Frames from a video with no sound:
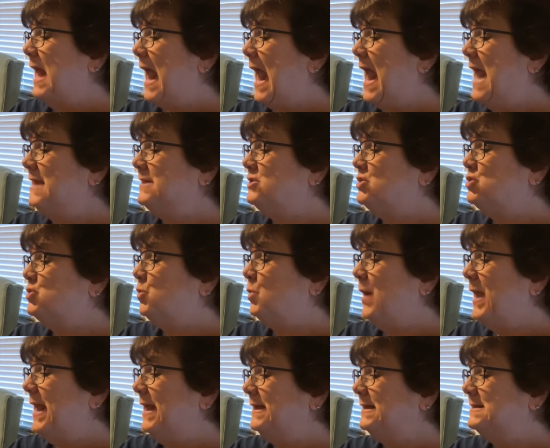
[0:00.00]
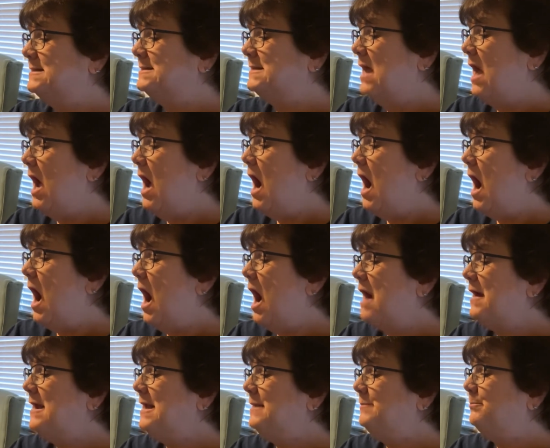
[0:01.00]
and twigs are
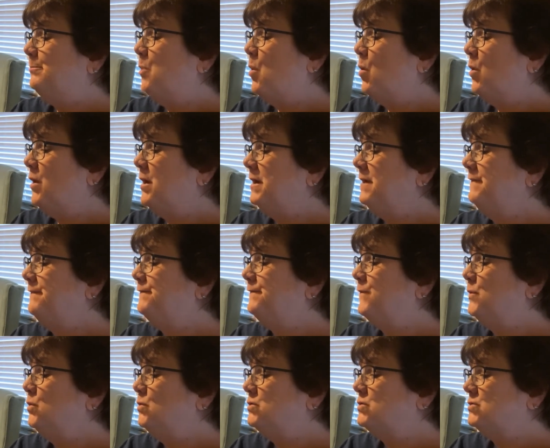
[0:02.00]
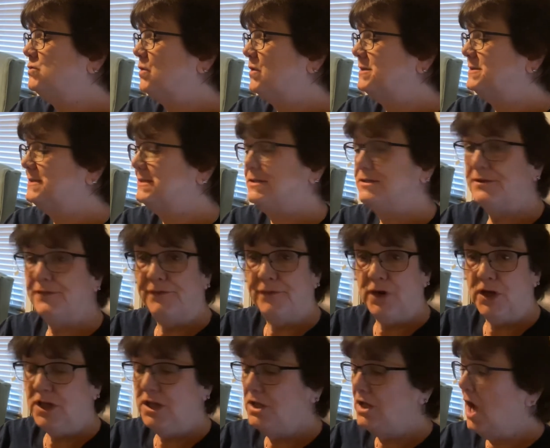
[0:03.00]
important food sources for
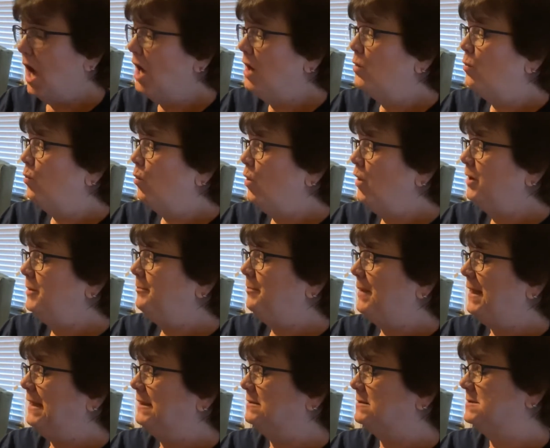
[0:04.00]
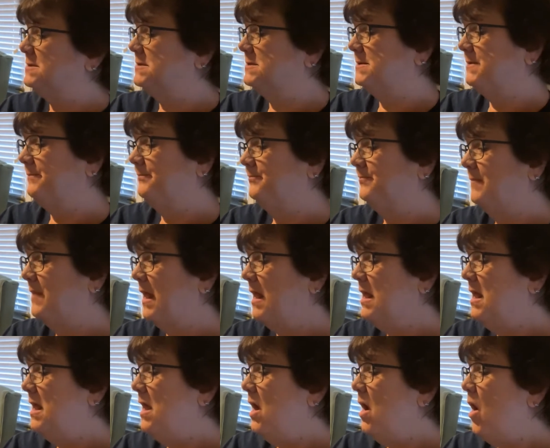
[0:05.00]
young wood beetles.
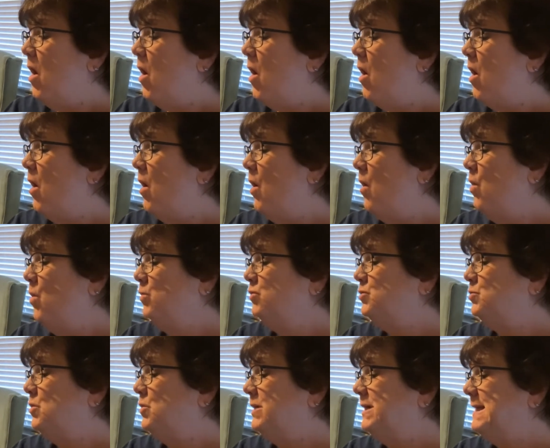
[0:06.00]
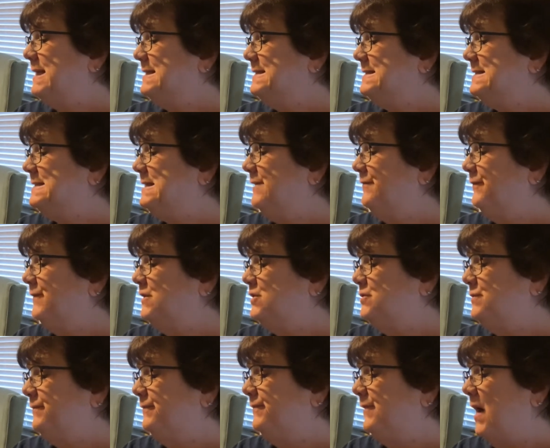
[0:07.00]
Old wood is difficult
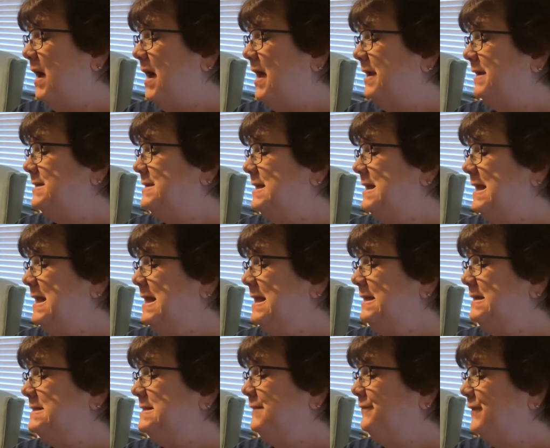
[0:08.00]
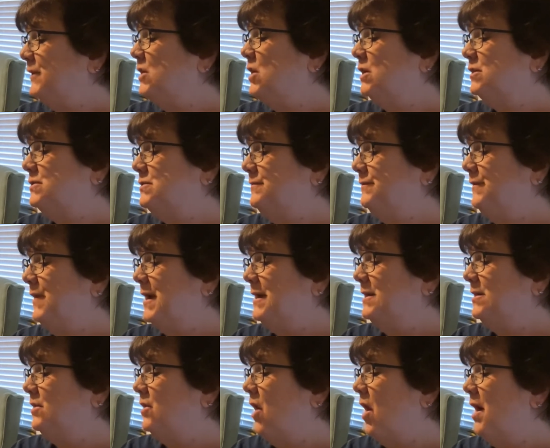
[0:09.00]
to find
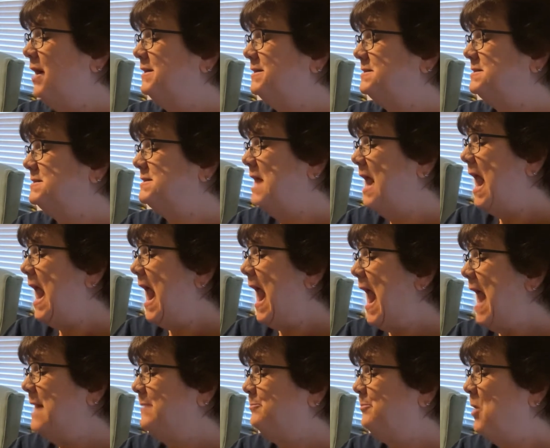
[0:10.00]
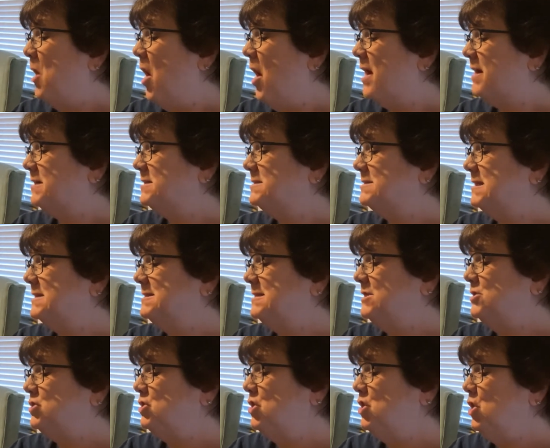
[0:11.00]
in gardens and parks
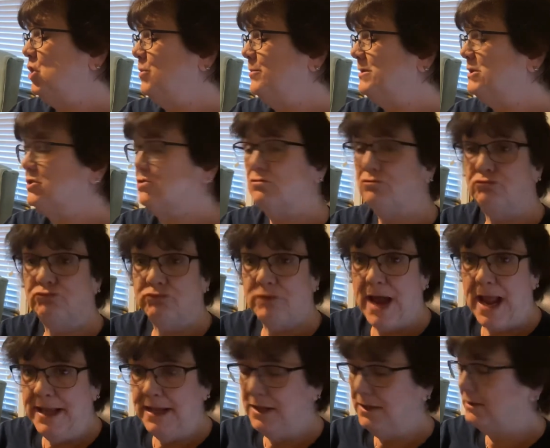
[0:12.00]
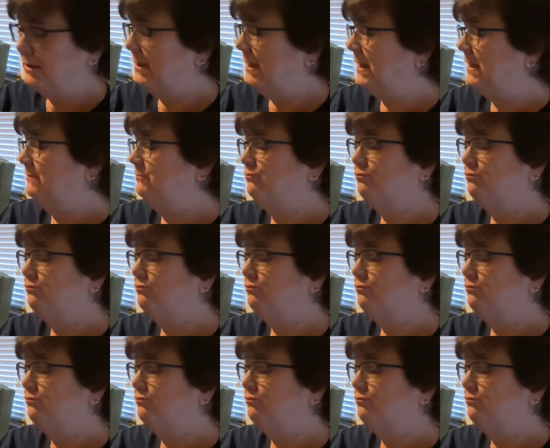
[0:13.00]
since humans regularly